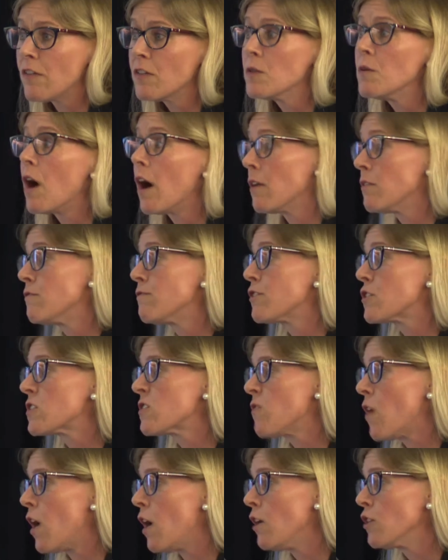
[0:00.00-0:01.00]
on first
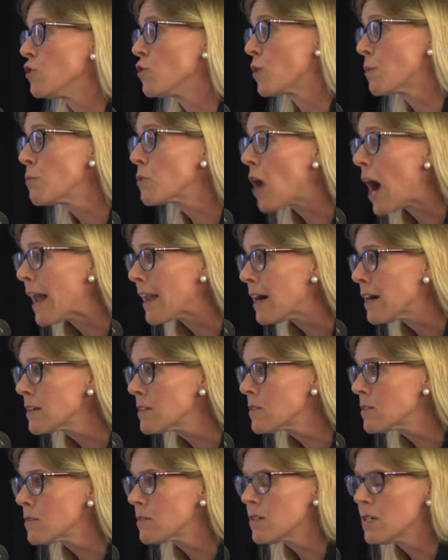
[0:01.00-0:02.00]
of all, your
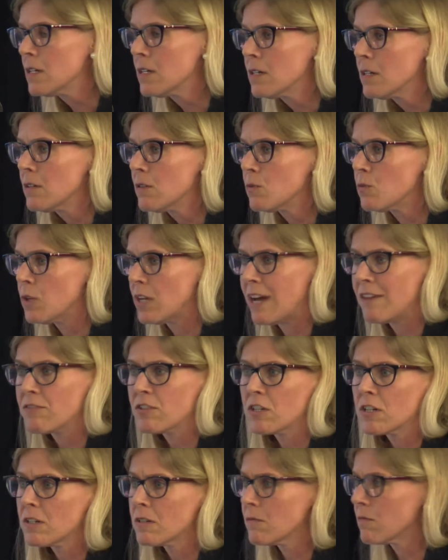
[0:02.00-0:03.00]
product,
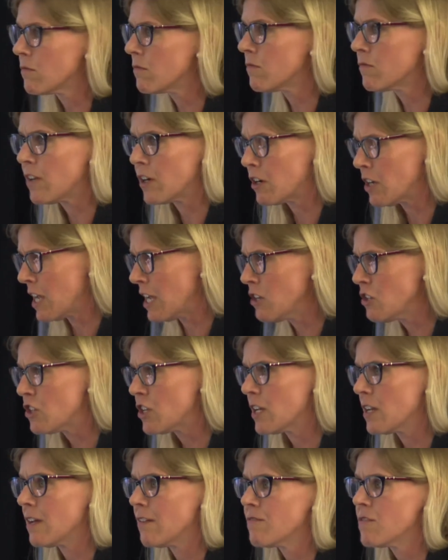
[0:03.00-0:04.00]
whatever
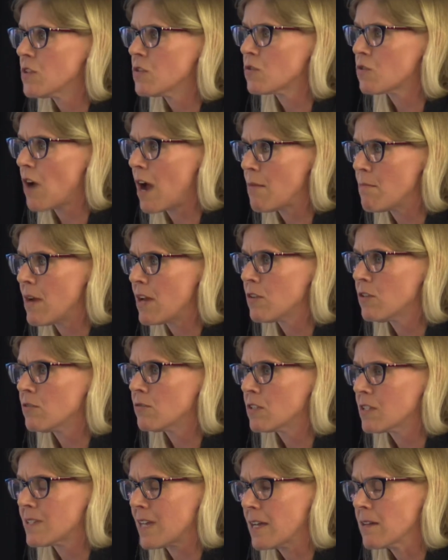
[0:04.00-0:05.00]
variation of the scrap metal
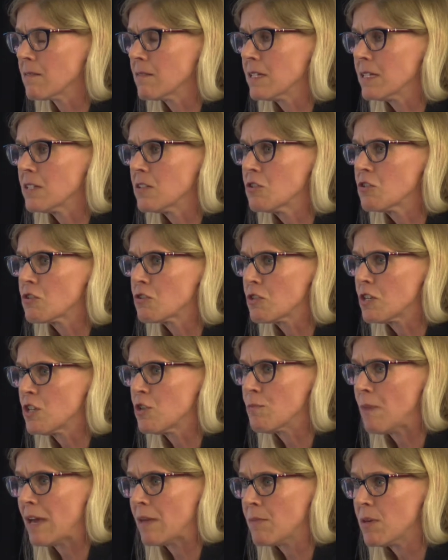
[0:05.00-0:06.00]
and recycling industry
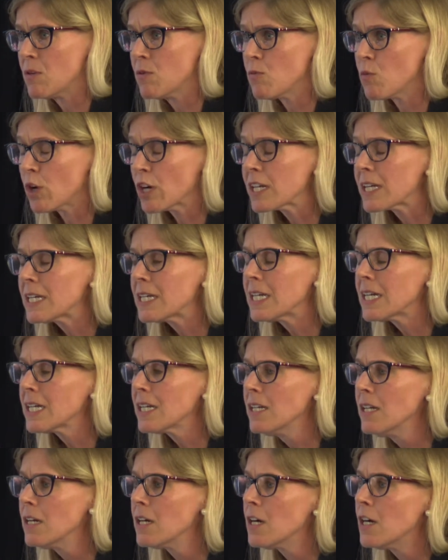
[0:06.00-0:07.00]
you may be working
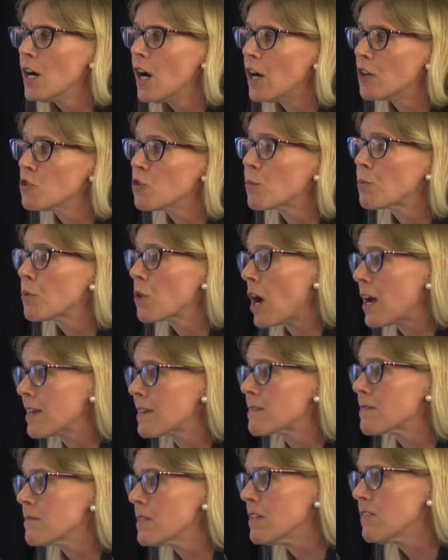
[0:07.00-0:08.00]
in, on your product